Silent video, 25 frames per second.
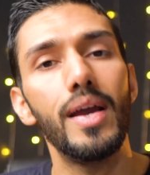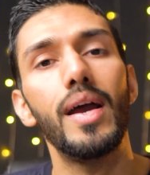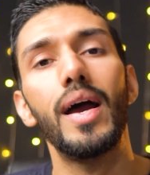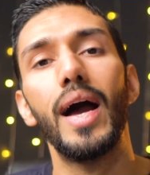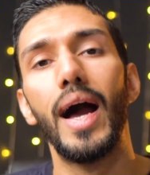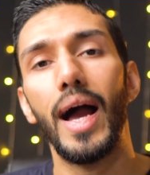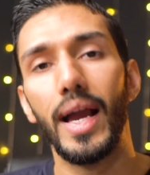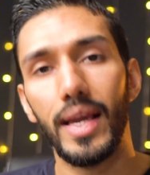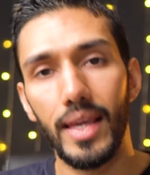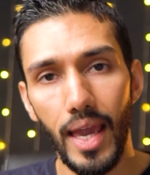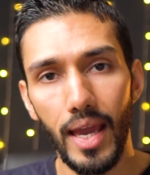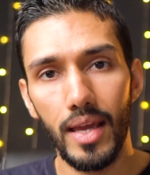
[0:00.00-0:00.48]

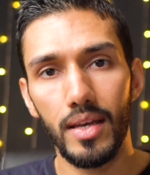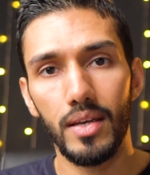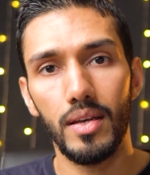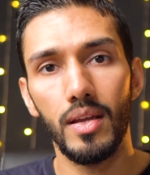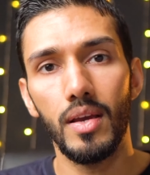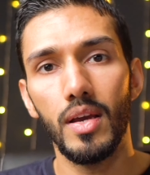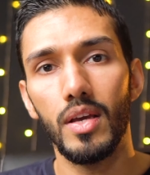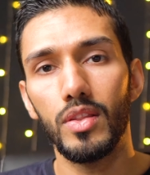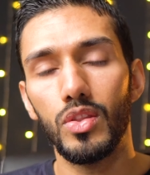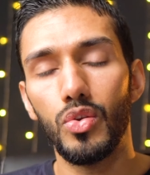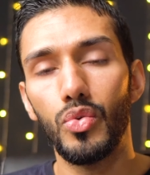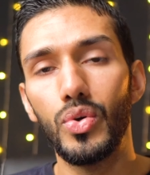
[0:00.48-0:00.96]
Again,
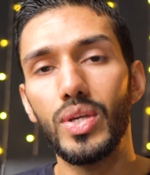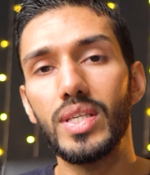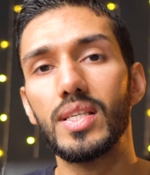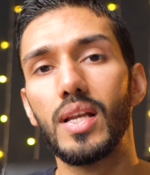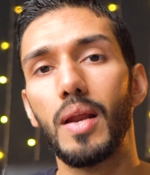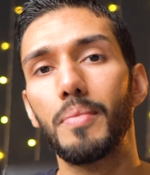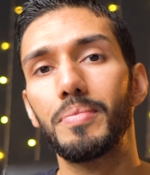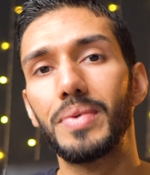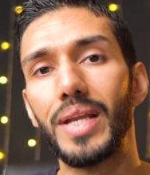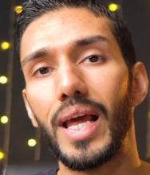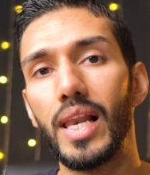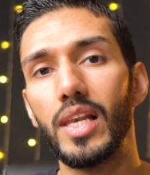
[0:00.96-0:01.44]
the reason
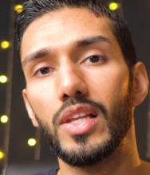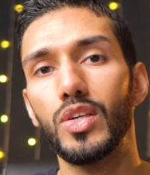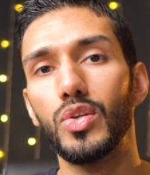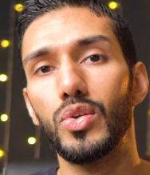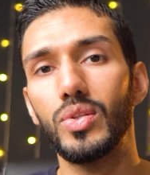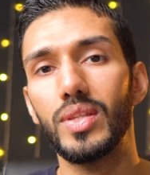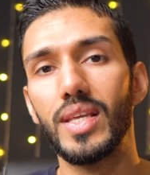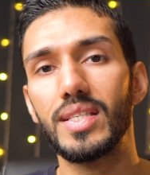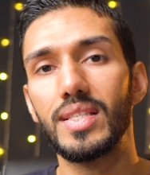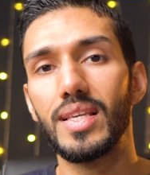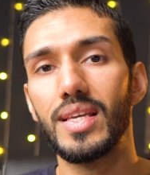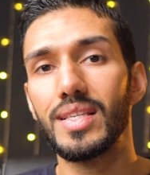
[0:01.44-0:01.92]
I'm telling you
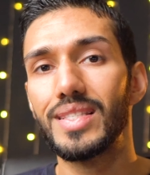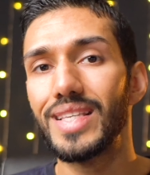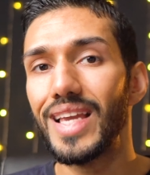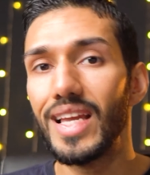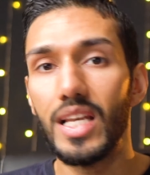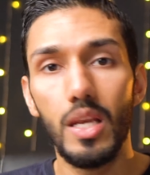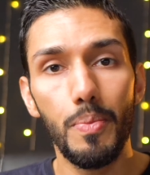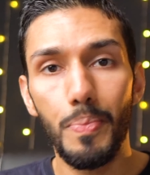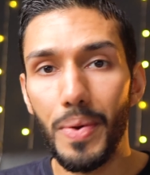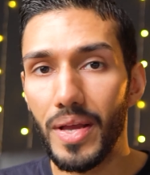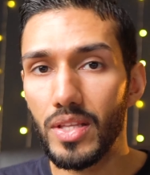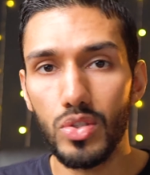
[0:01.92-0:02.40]
this is it
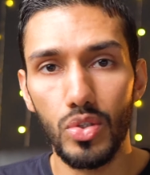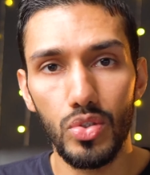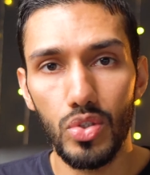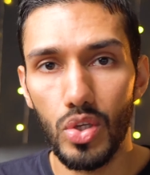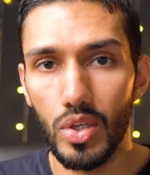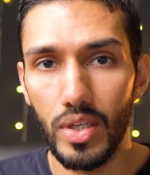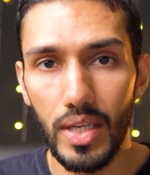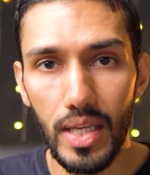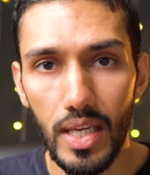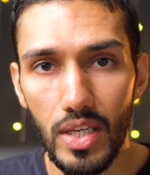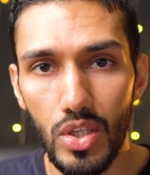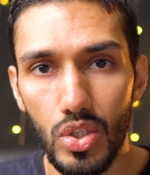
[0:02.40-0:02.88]
depends on your
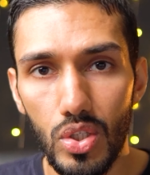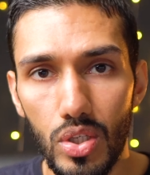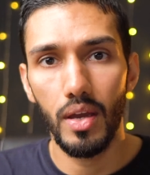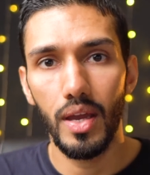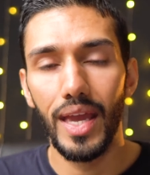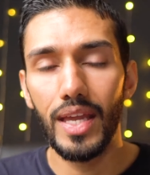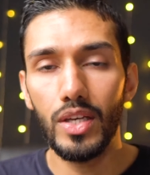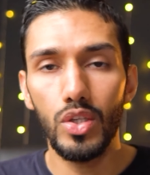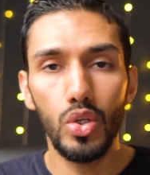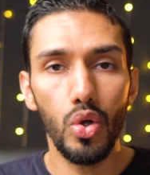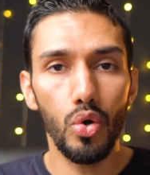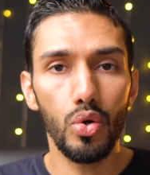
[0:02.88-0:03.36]
niche.
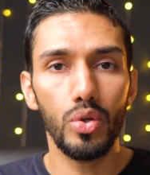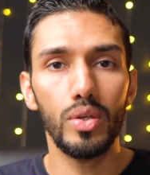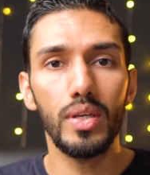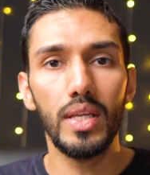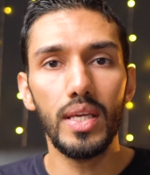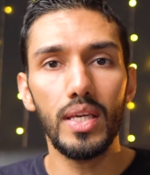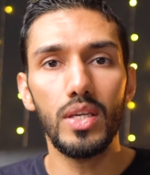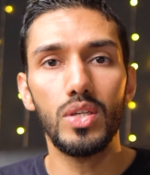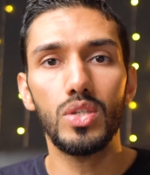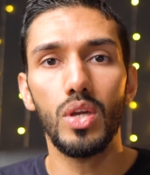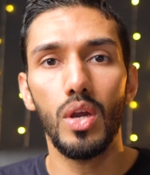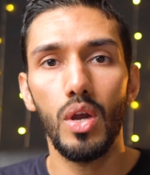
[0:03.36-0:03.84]
In your
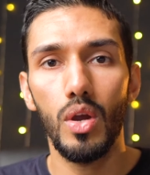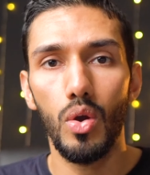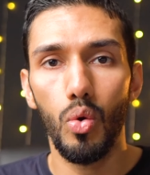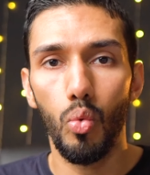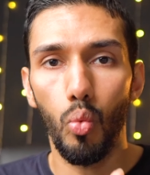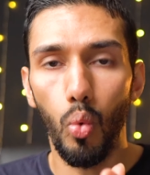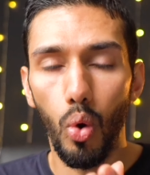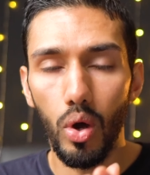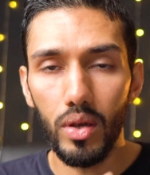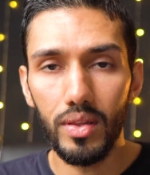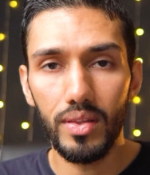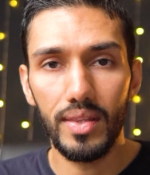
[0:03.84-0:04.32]
niche,
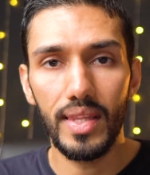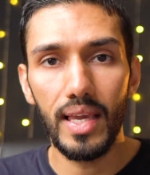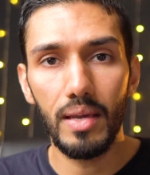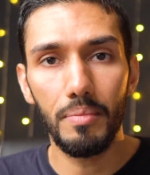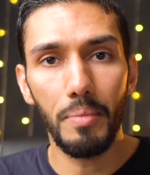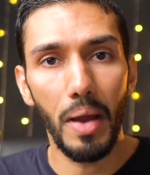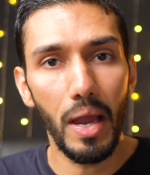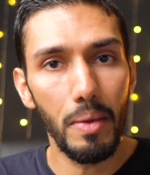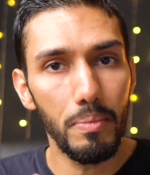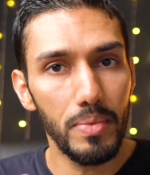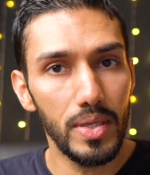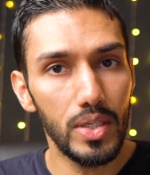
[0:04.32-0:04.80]
one thing
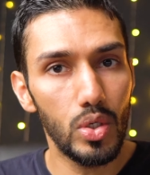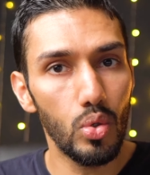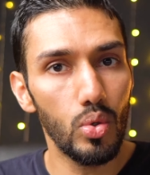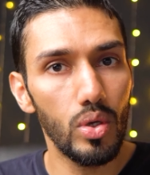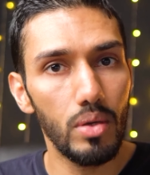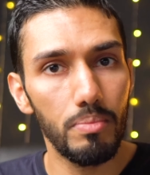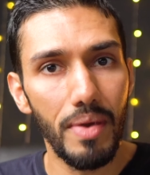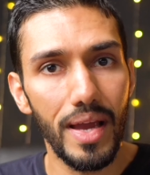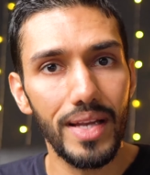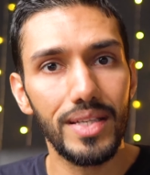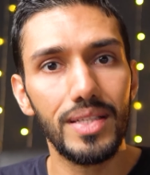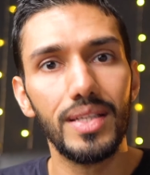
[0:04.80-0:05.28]
might be doing
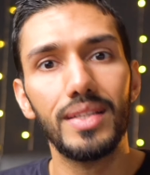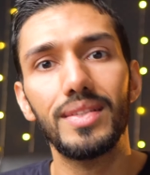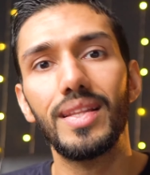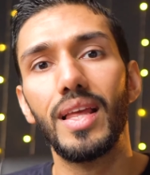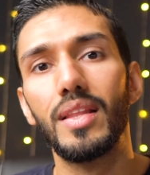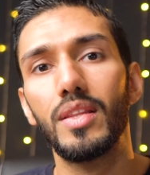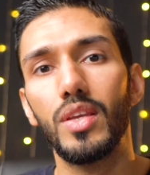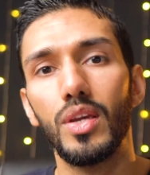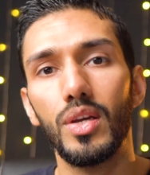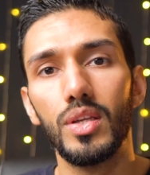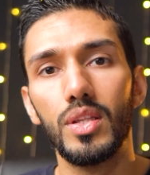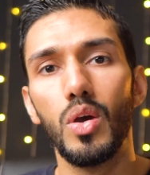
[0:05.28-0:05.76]
better than
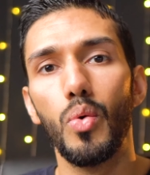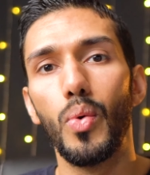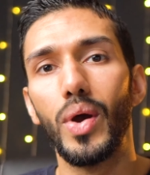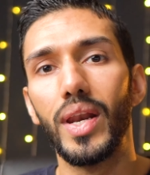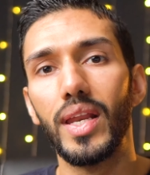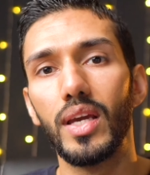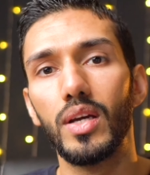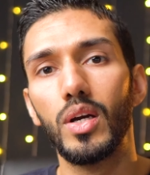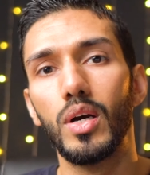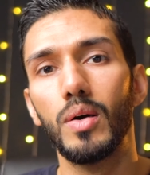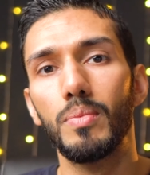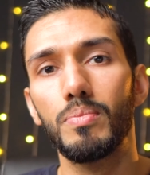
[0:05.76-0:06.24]
the other when
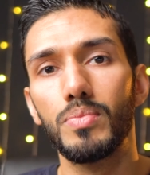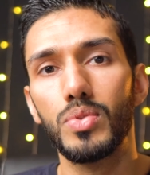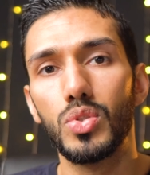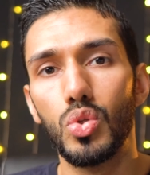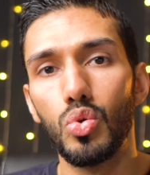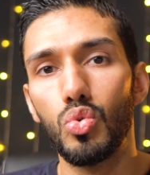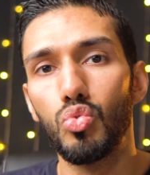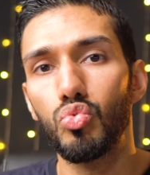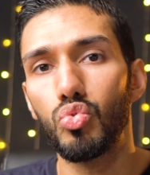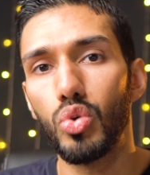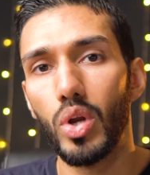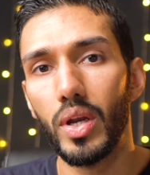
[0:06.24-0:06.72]
it comes
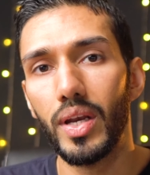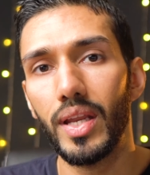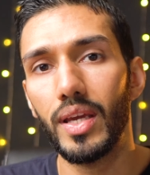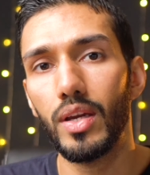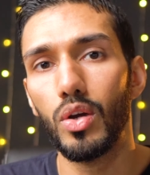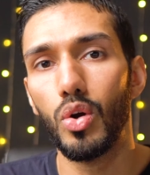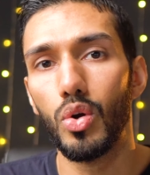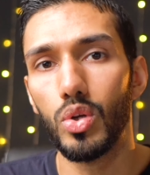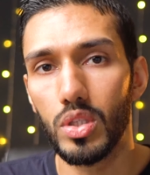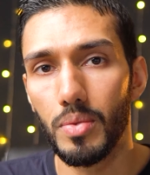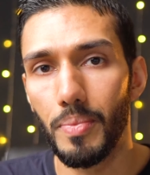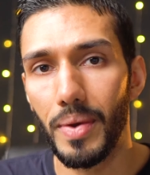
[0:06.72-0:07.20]
to running
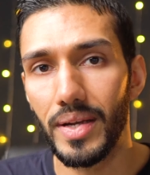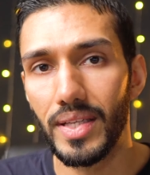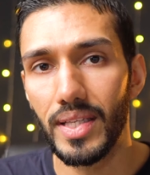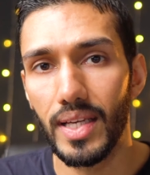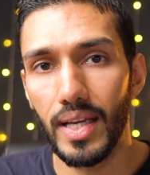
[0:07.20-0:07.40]
automatic